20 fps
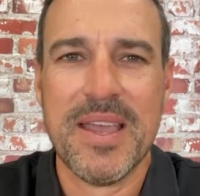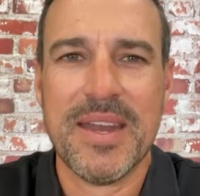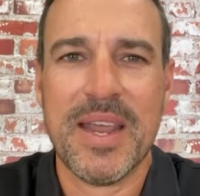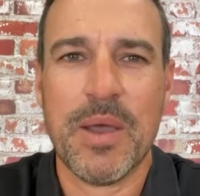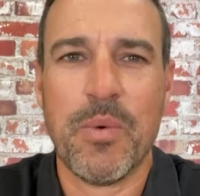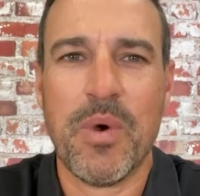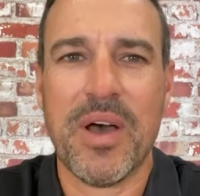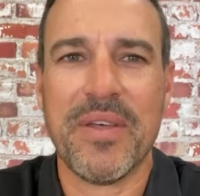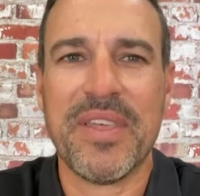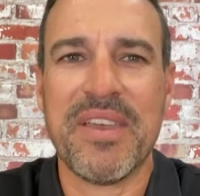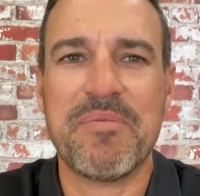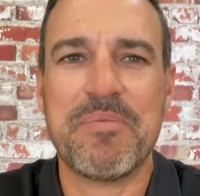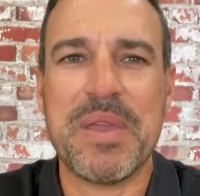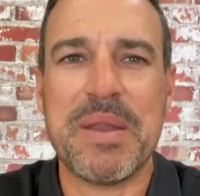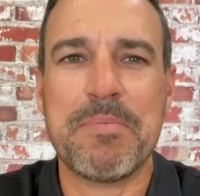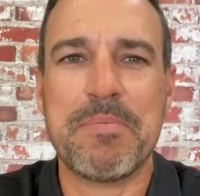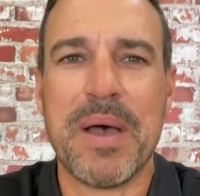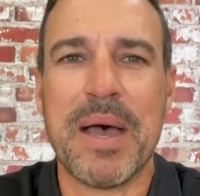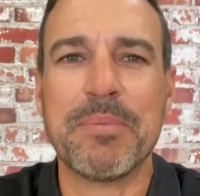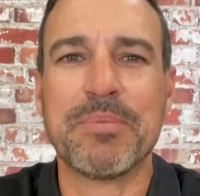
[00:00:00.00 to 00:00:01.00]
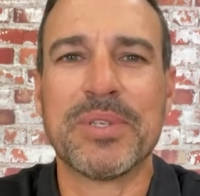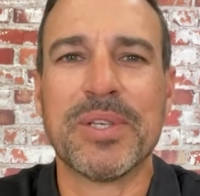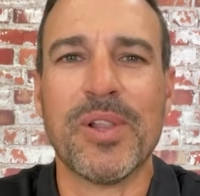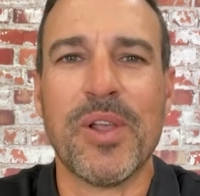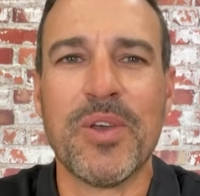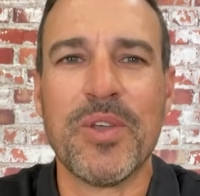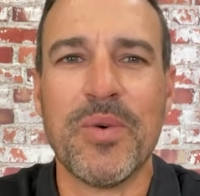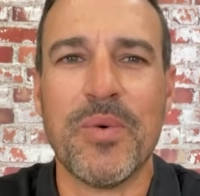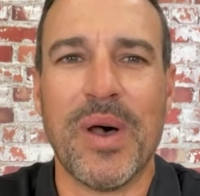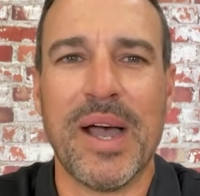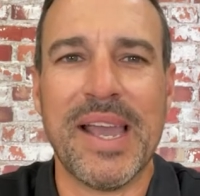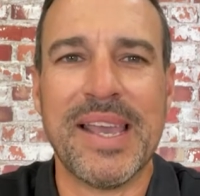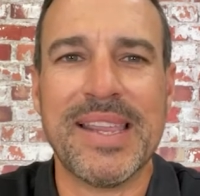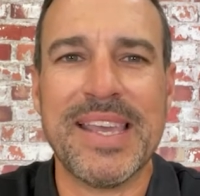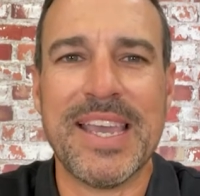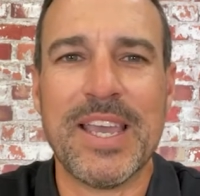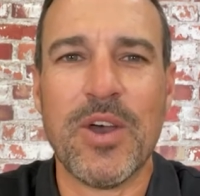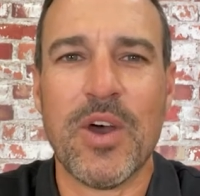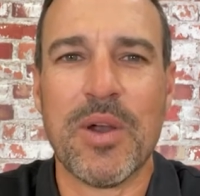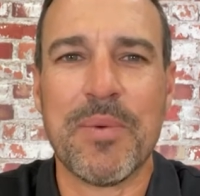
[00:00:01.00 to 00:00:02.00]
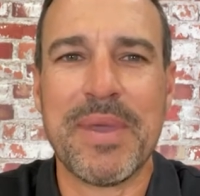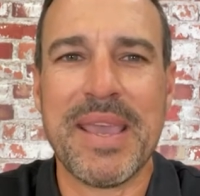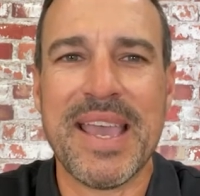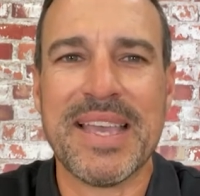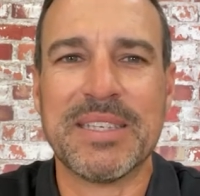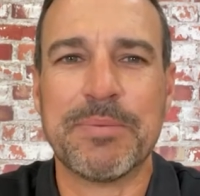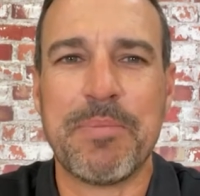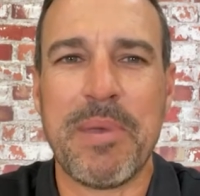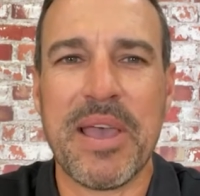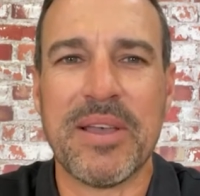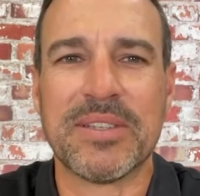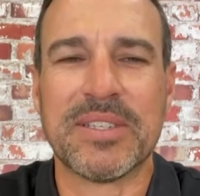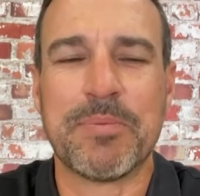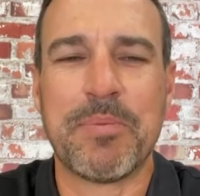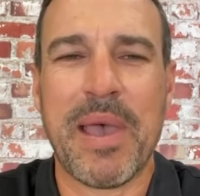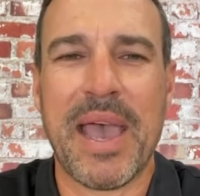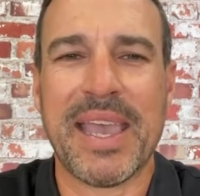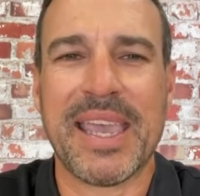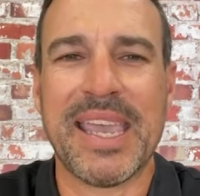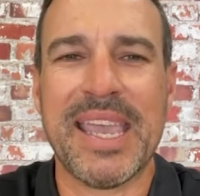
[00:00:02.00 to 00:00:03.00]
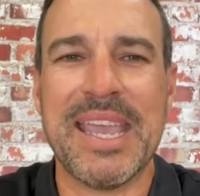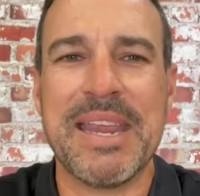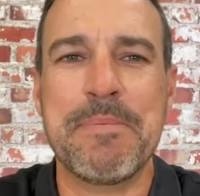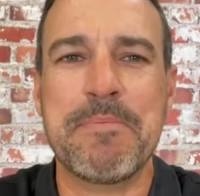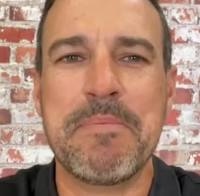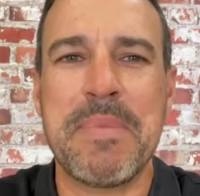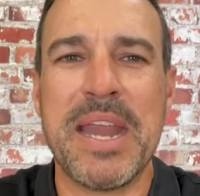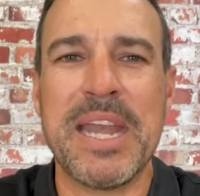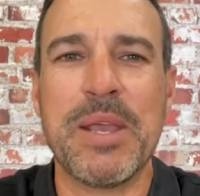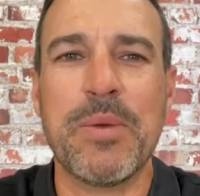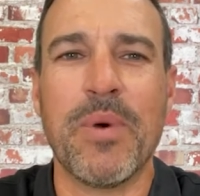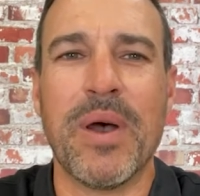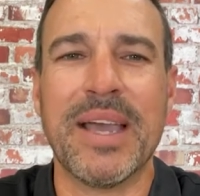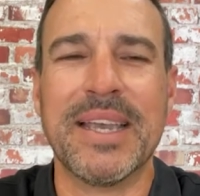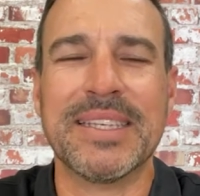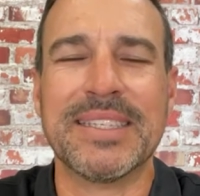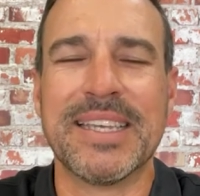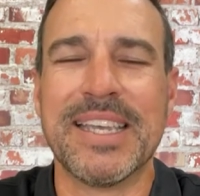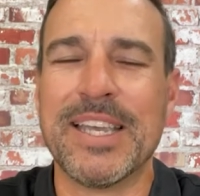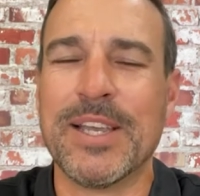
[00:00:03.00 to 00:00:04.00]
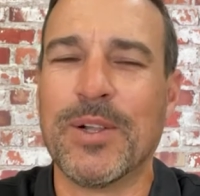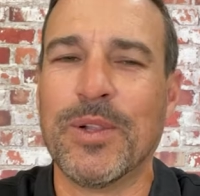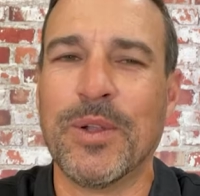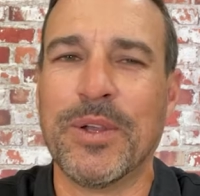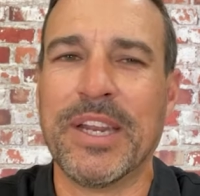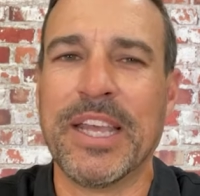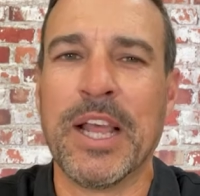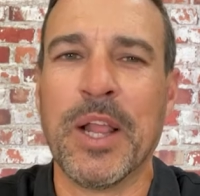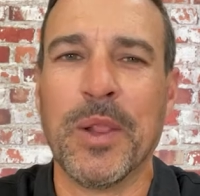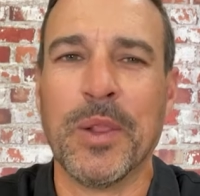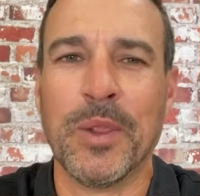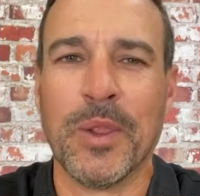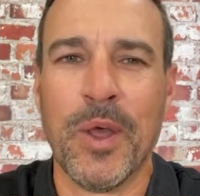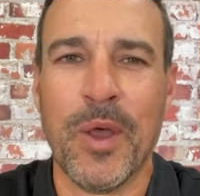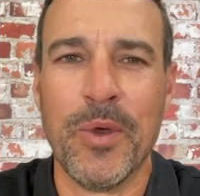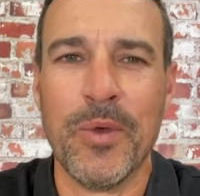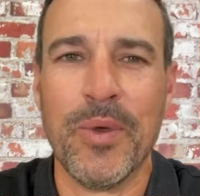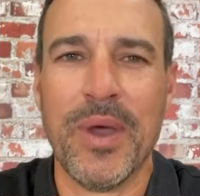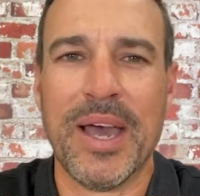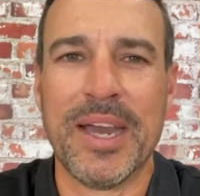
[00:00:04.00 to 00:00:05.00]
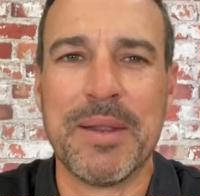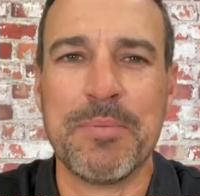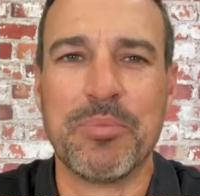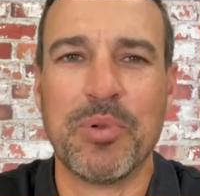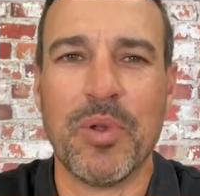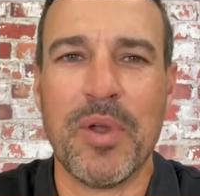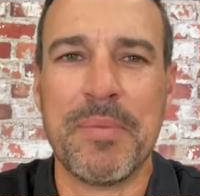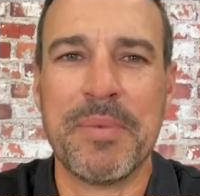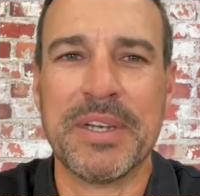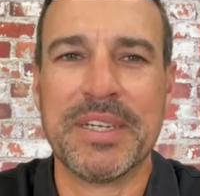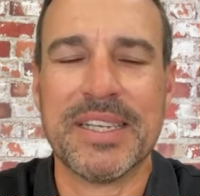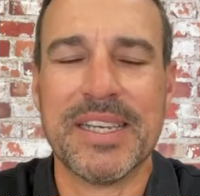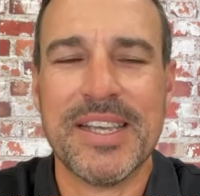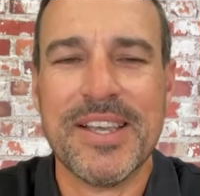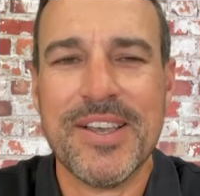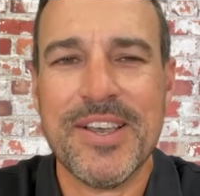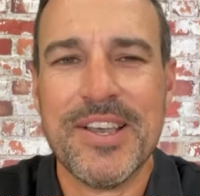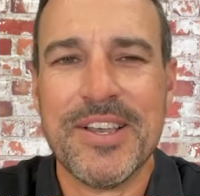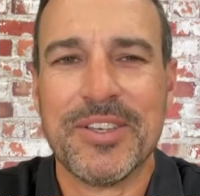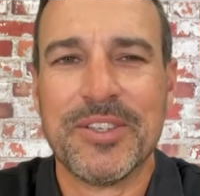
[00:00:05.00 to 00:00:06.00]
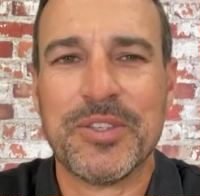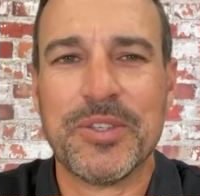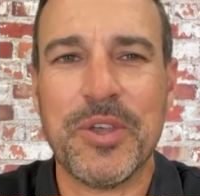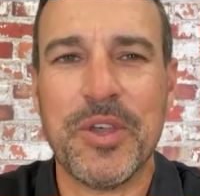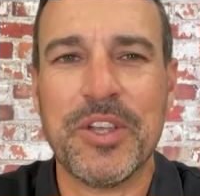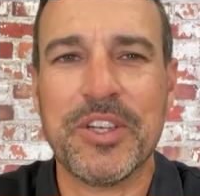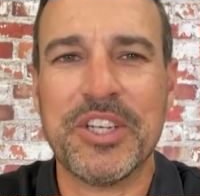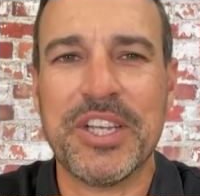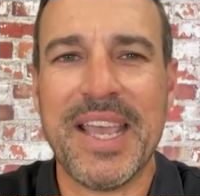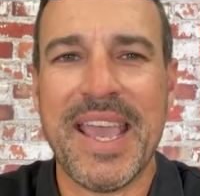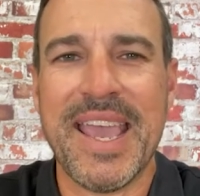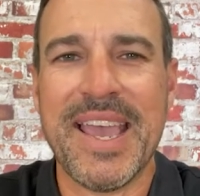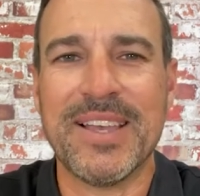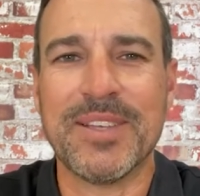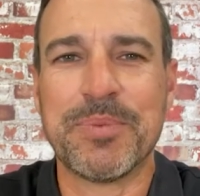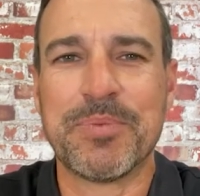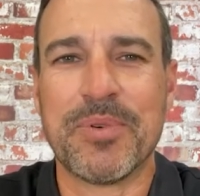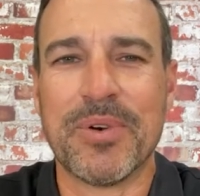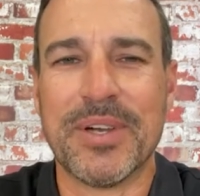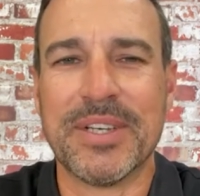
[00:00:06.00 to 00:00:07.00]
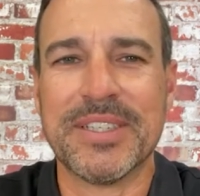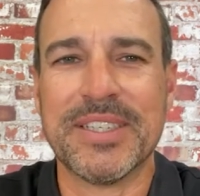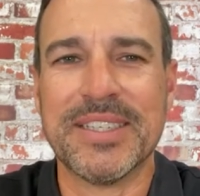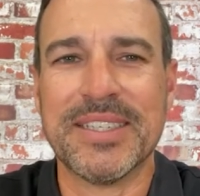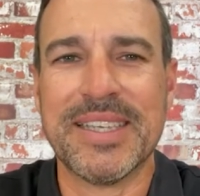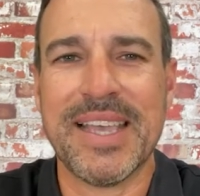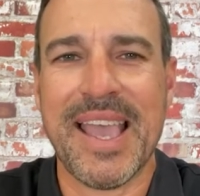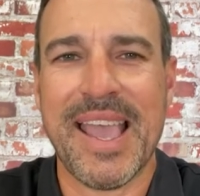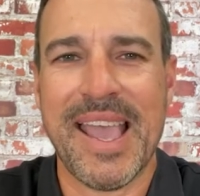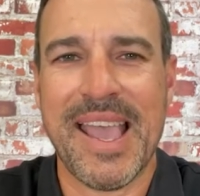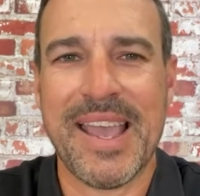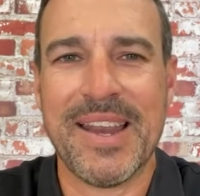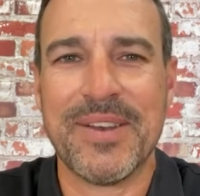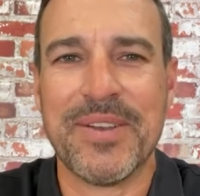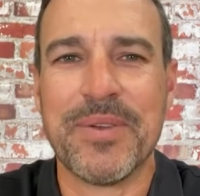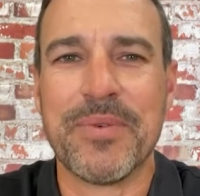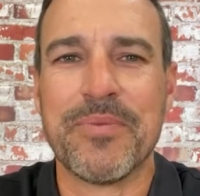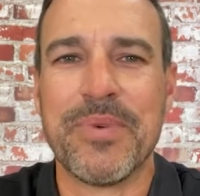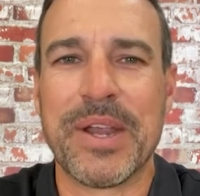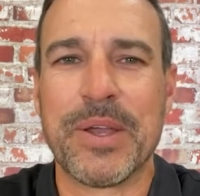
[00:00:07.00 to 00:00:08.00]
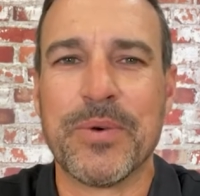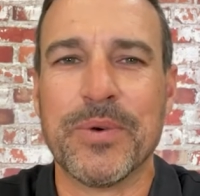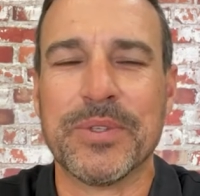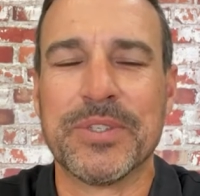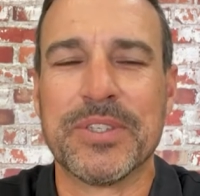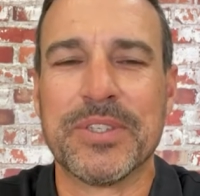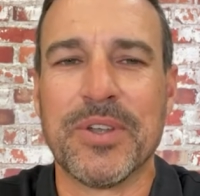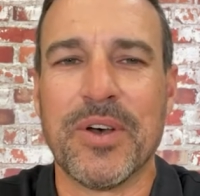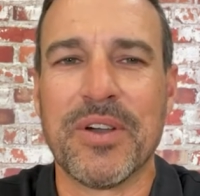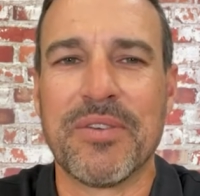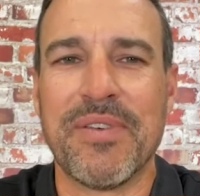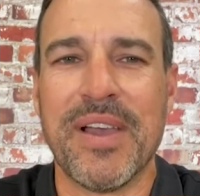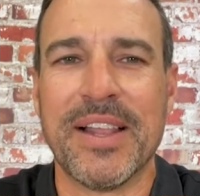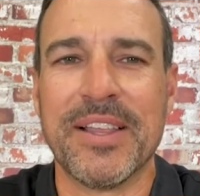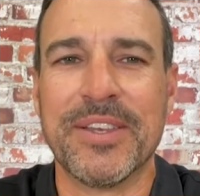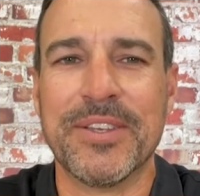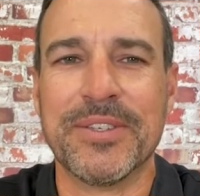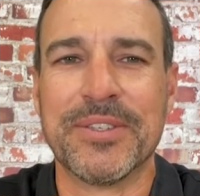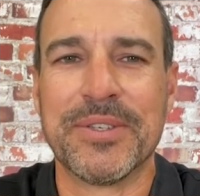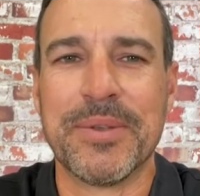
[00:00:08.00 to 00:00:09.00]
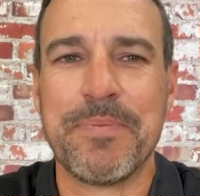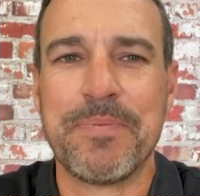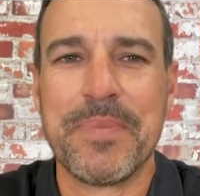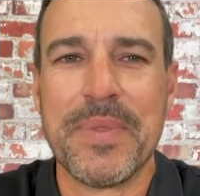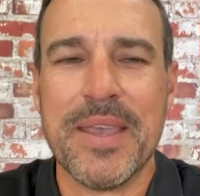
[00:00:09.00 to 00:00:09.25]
Now, while there have been bumps along the way, the economy has bounced back in many ways, including low unemployment, surging house prices, and record stock values.